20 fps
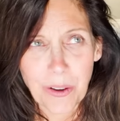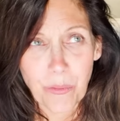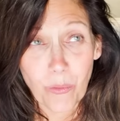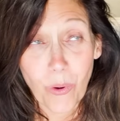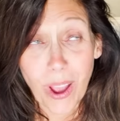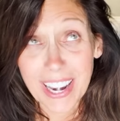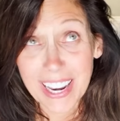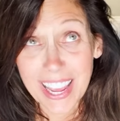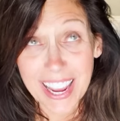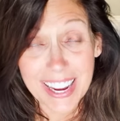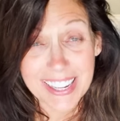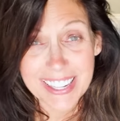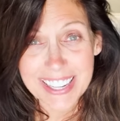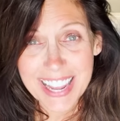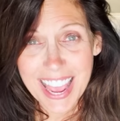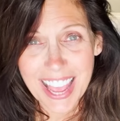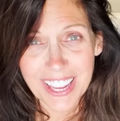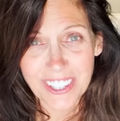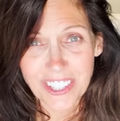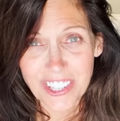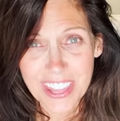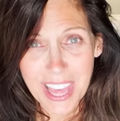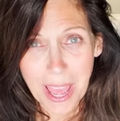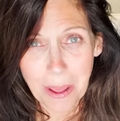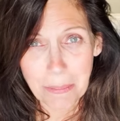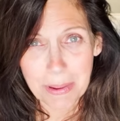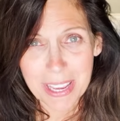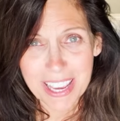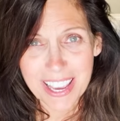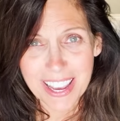when I attached
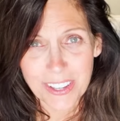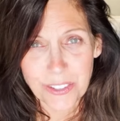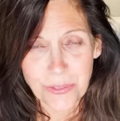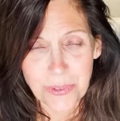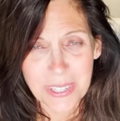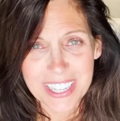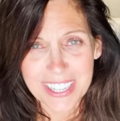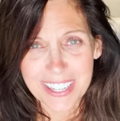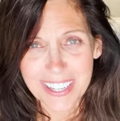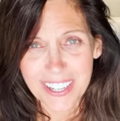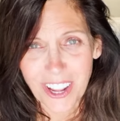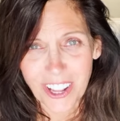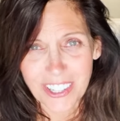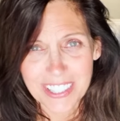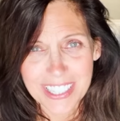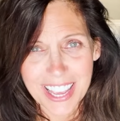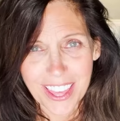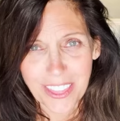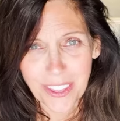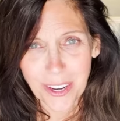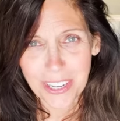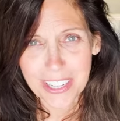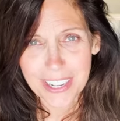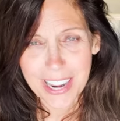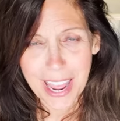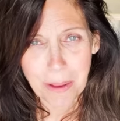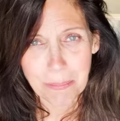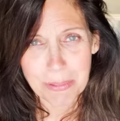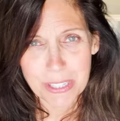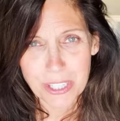that because we did it all together and
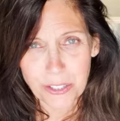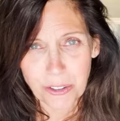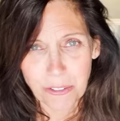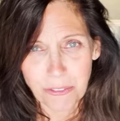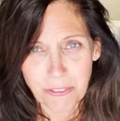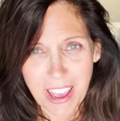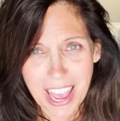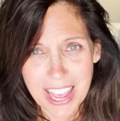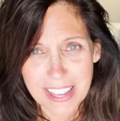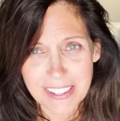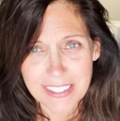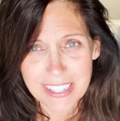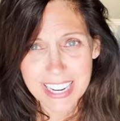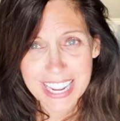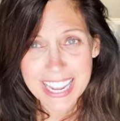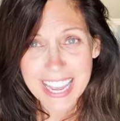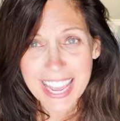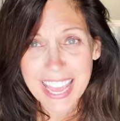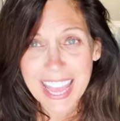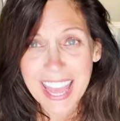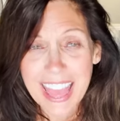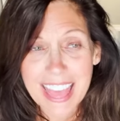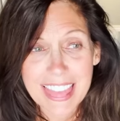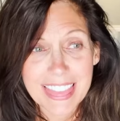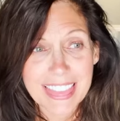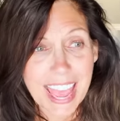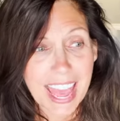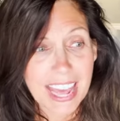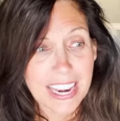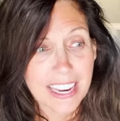it happened so fast.
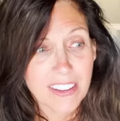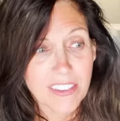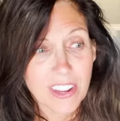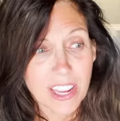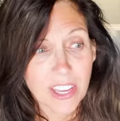That is a